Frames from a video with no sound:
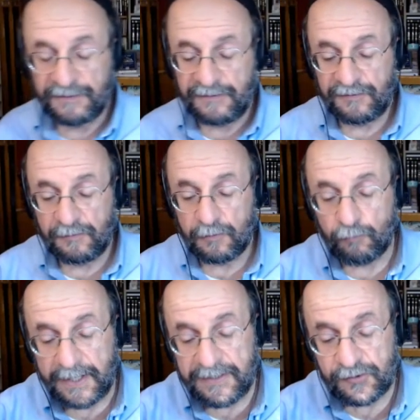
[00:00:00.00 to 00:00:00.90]
considered
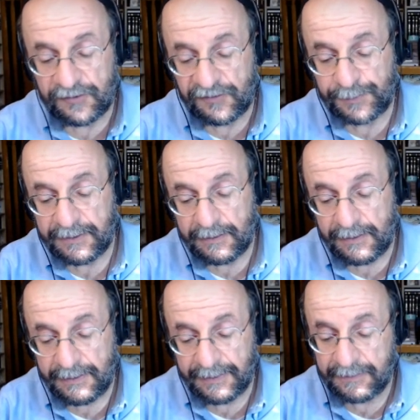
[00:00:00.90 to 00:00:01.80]
righteous by
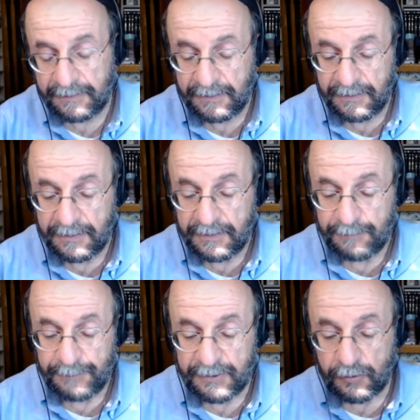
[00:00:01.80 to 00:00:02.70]
God
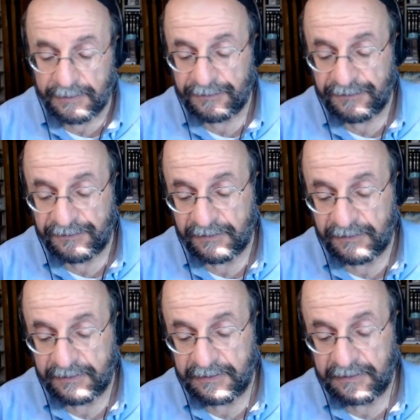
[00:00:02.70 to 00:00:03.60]
because
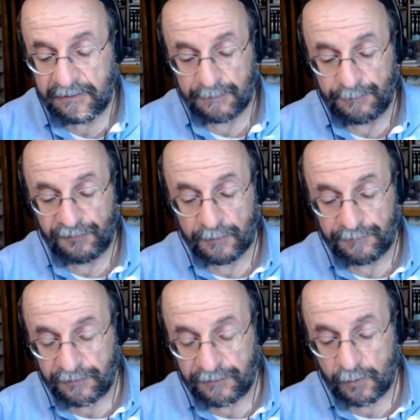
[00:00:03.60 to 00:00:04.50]
he observed
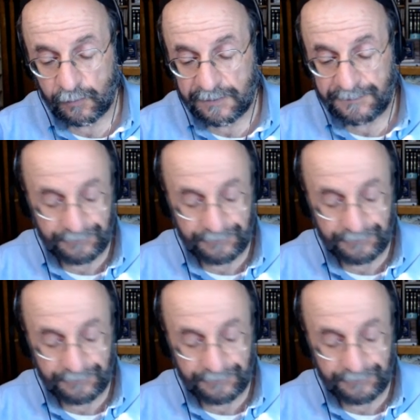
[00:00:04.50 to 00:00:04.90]
the Torah.